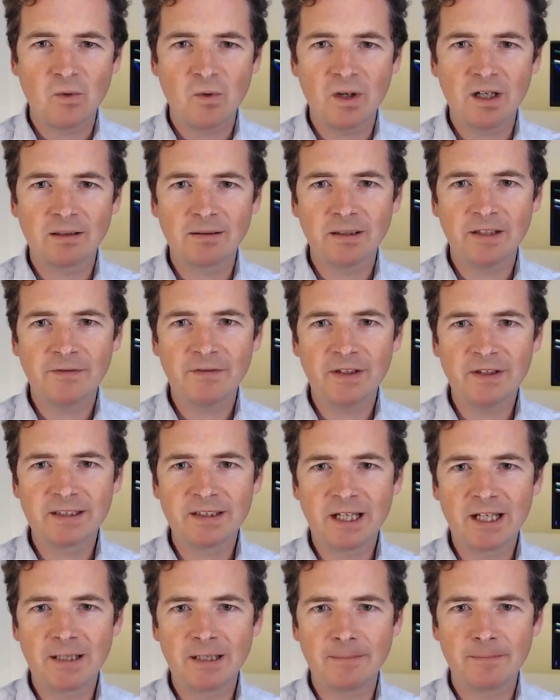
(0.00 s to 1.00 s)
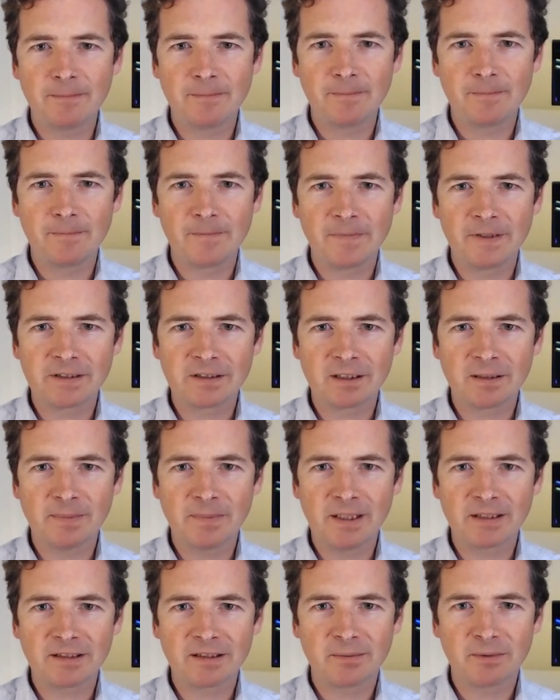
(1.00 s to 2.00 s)
Well, if I say, let's go
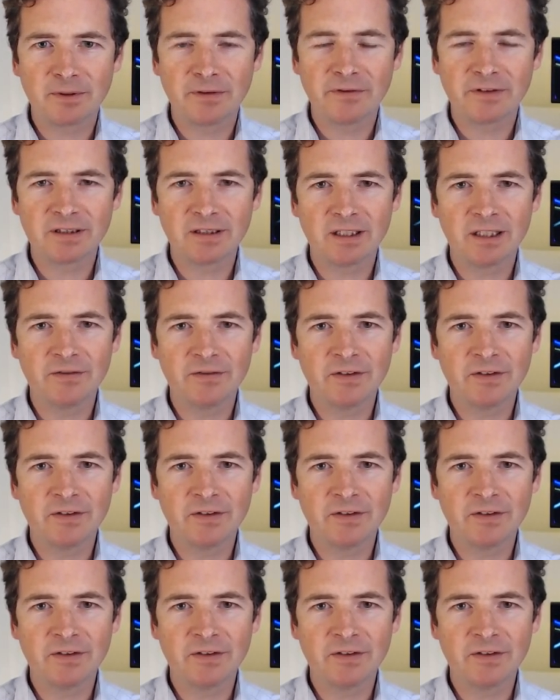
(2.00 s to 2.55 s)
back to the previous